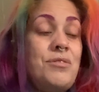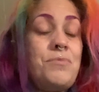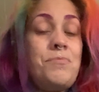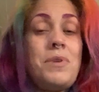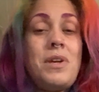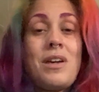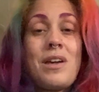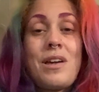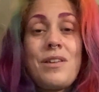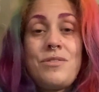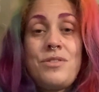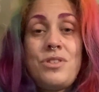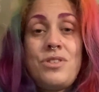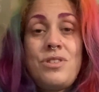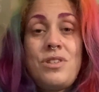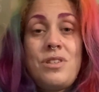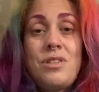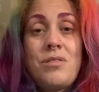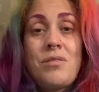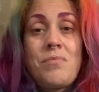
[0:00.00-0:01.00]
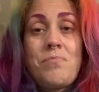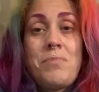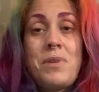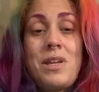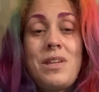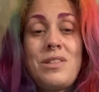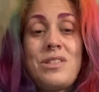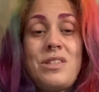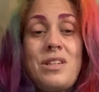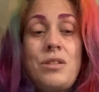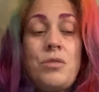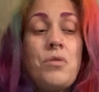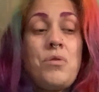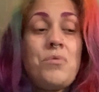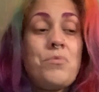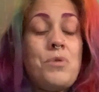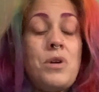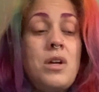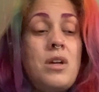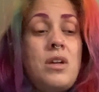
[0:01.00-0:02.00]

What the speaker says: being answered and being said, oh